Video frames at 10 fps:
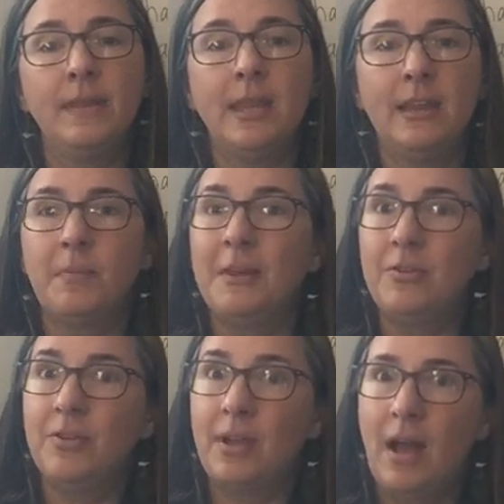takes
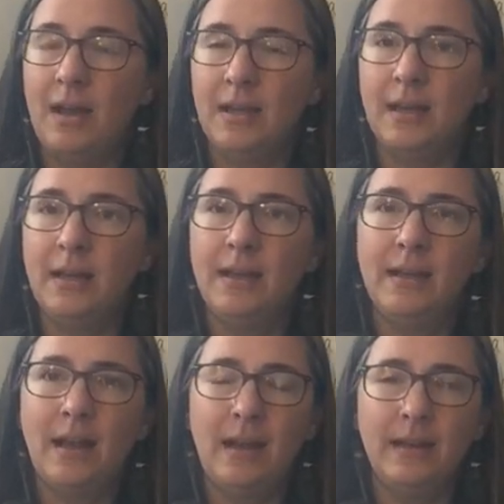place during Hanukkah,
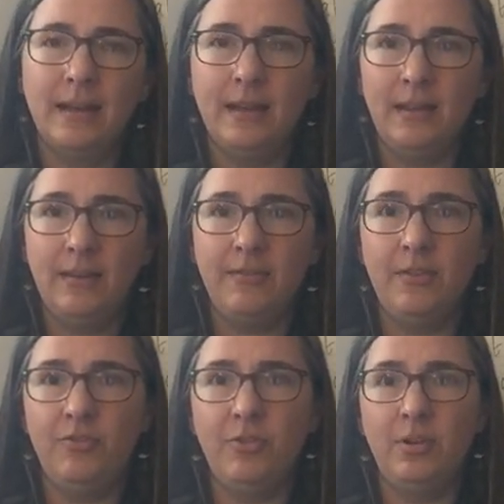and Hanukkah is
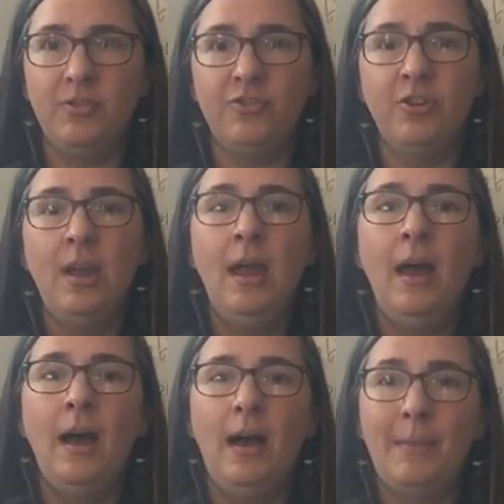a
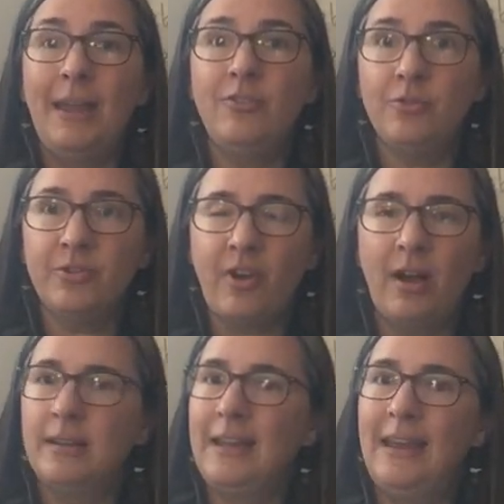Jewish
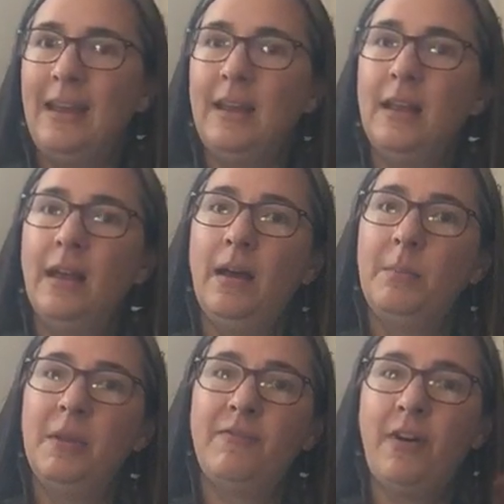holiday.
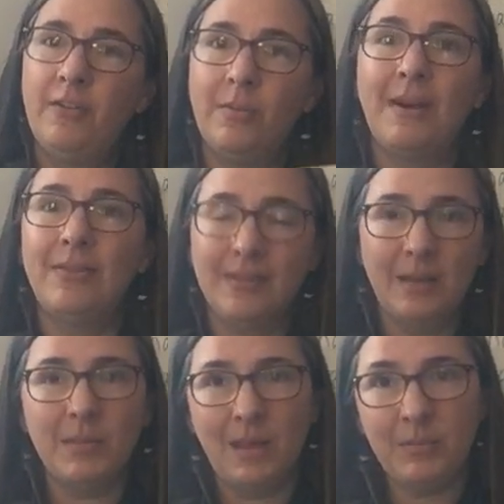It falls about the
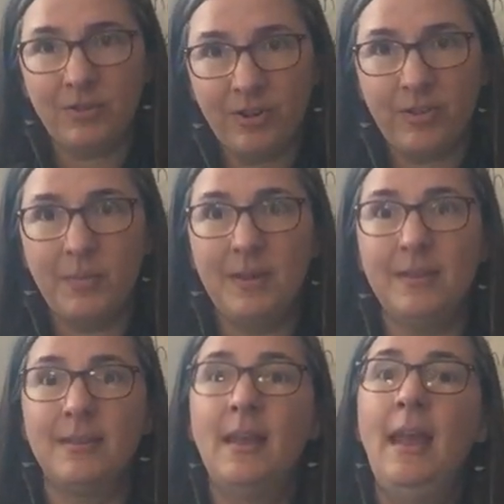same time as
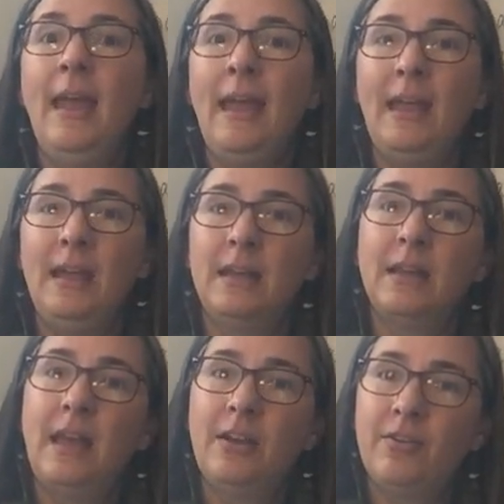Christmas,
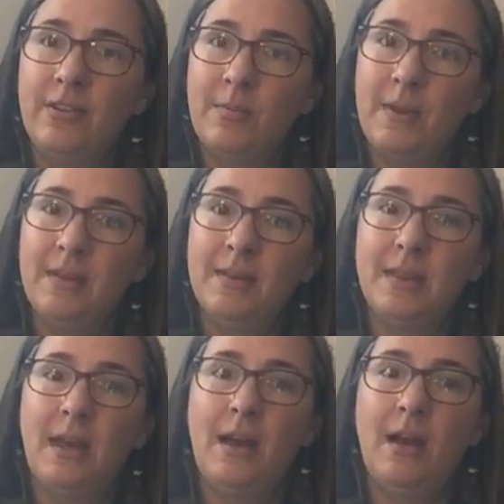and like
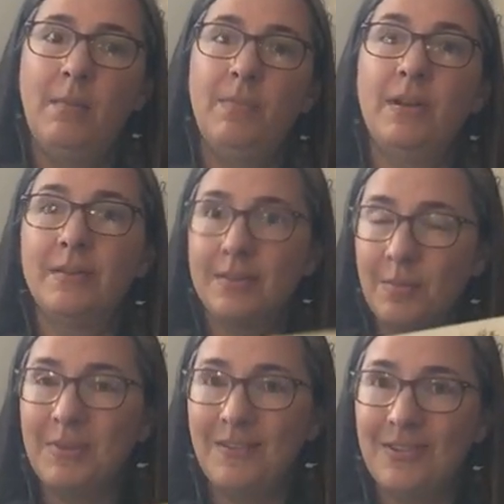Christmas, there's
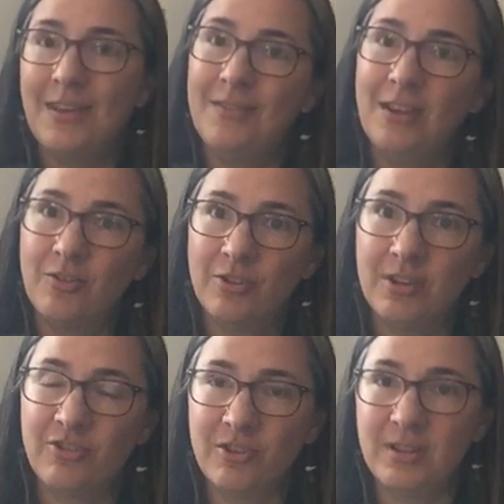some gift giving
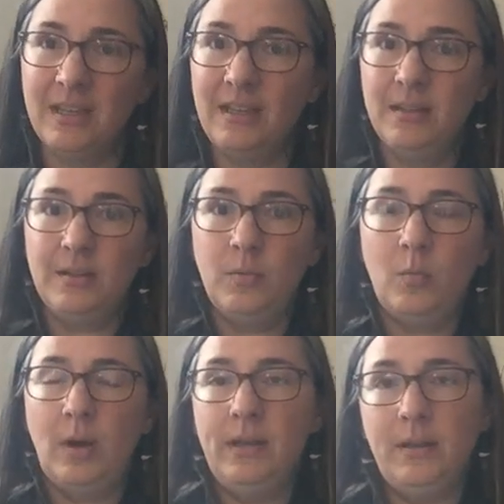traditionally,
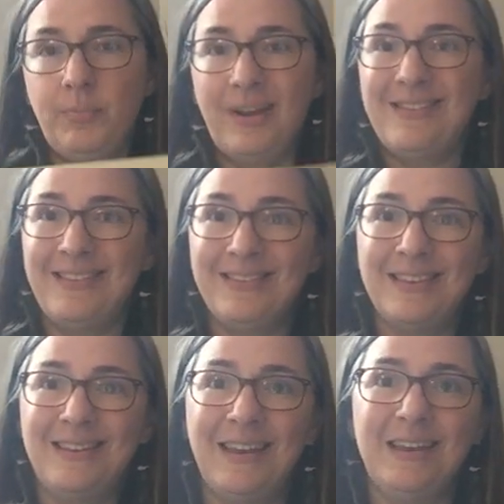1 present
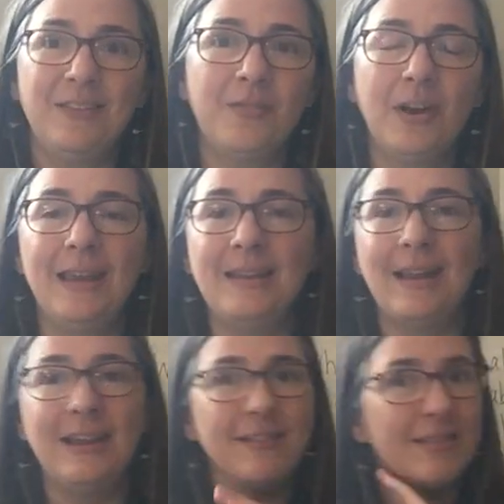a night for 8
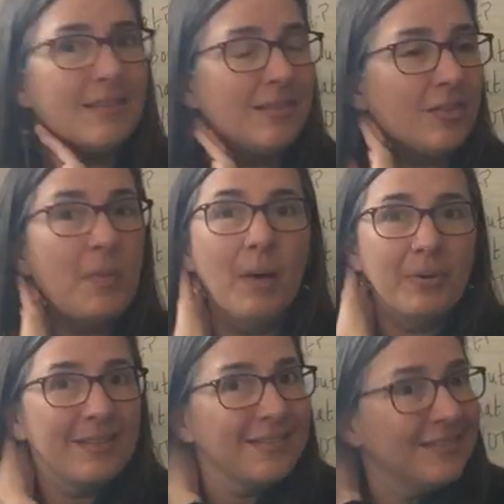nights, small
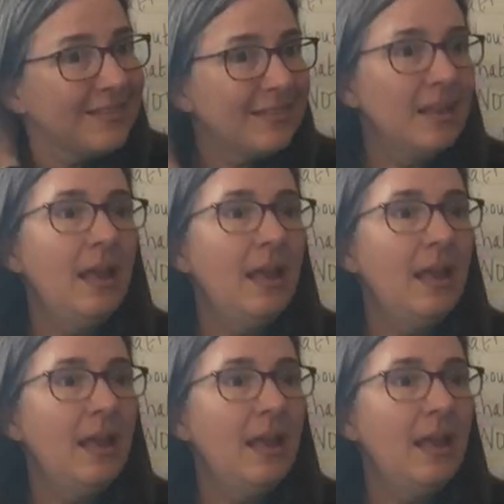presents.